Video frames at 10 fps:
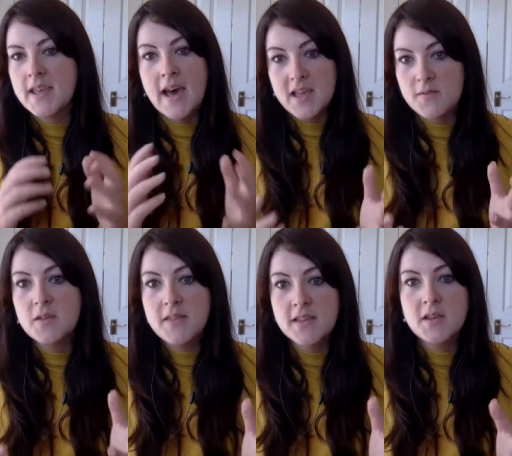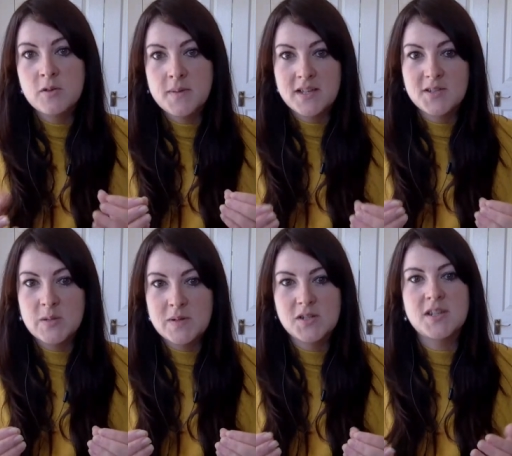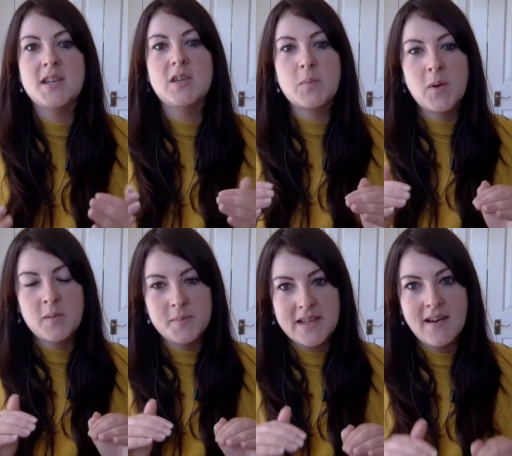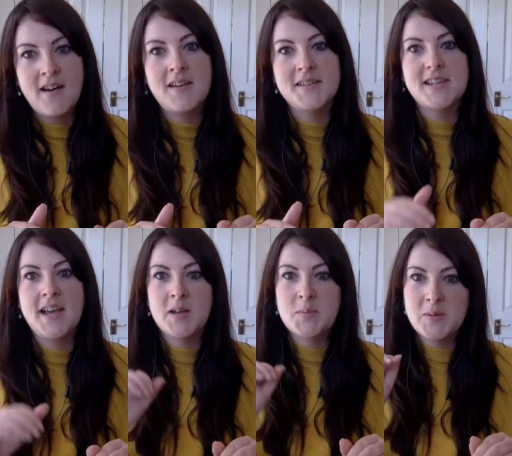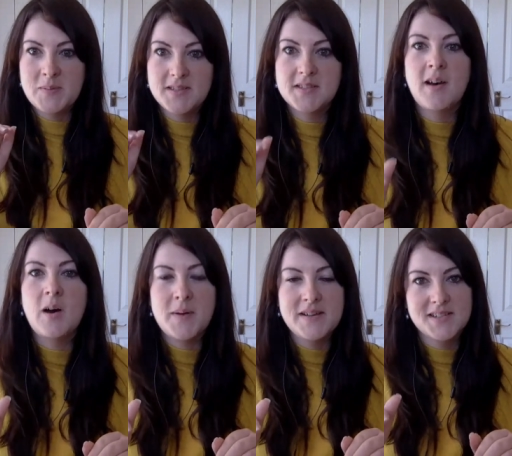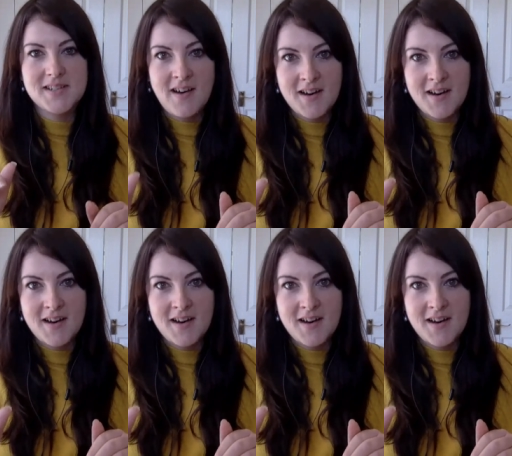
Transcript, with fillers: yeah, if you think that you're being too pushy, you probably aren't. And I'd probably start by just